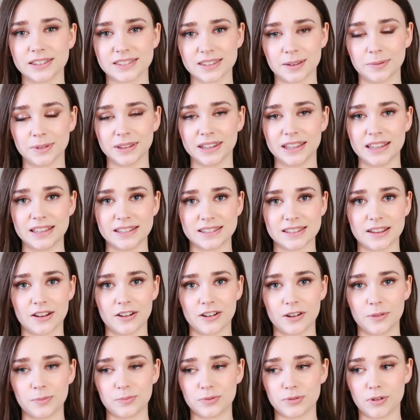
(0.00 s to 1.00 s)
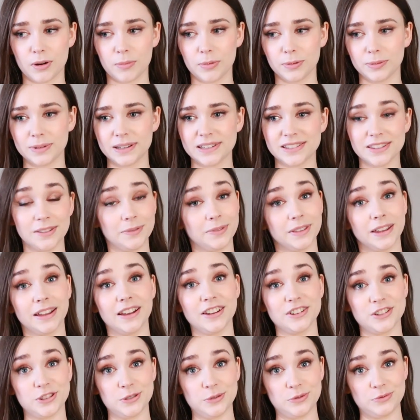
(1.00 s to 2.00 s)
some of these are probably something
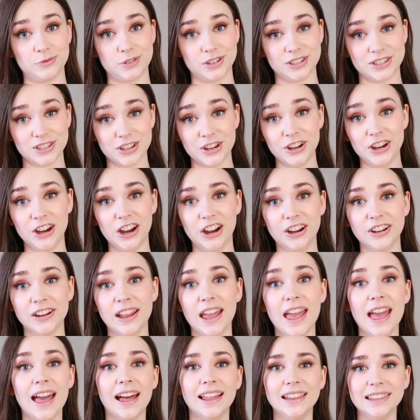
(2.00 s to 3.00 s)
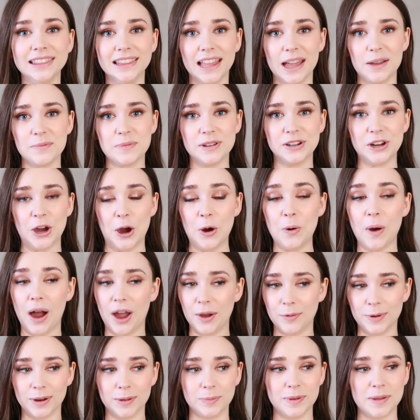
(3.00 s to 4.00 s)
I should return, let me know.
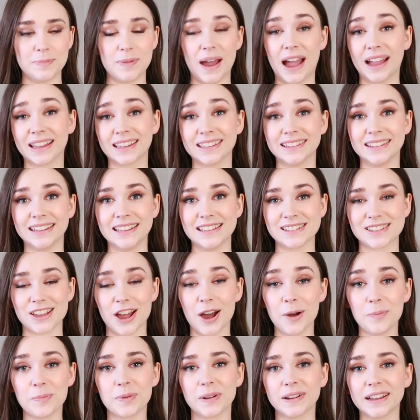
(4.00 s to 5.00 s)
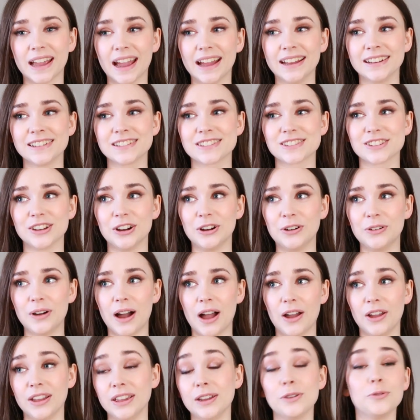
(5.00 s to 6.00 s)
I will be packing these up again, so
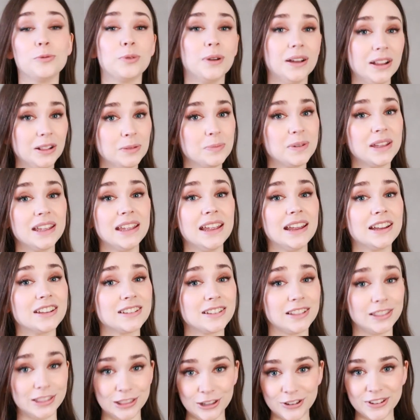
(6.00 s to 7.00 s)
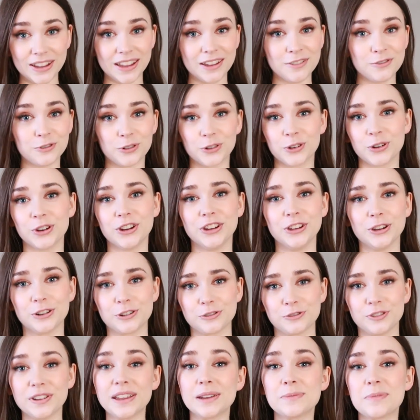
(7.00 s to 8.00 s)
I will be looking for your
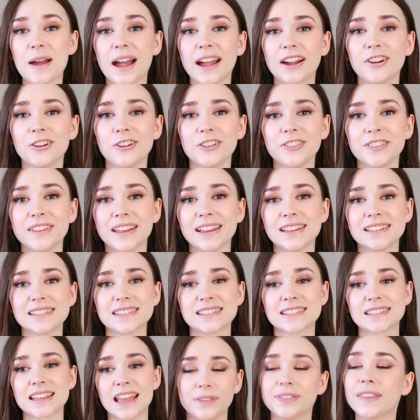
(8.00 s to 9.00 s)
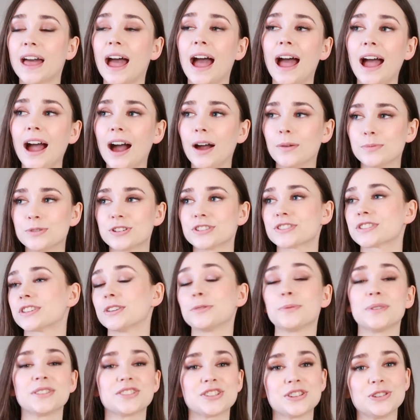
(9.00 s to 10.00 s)
feedback on this. With that, I'm just going
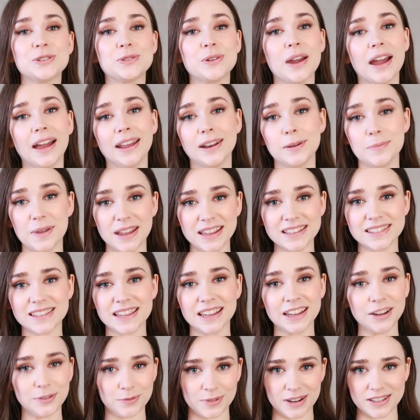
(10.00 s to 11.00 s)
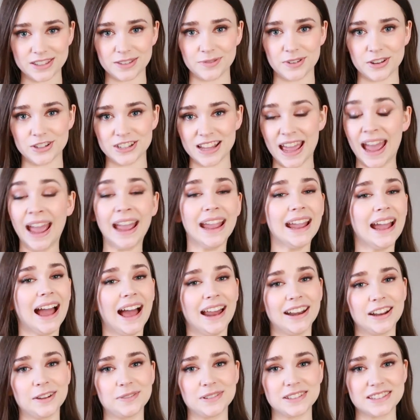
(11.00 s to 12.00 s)
to wish you an amazing rest of your day,
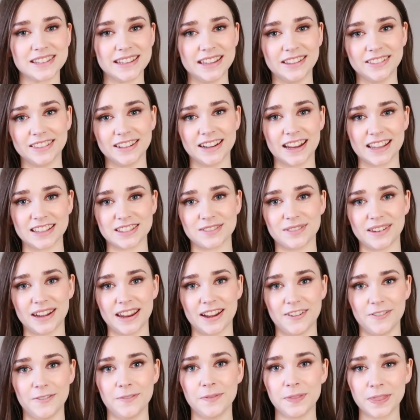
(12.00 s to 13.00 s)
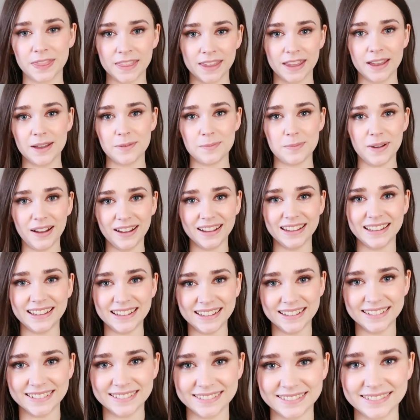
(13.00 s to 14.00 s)
and I will see you in the next video. Bye!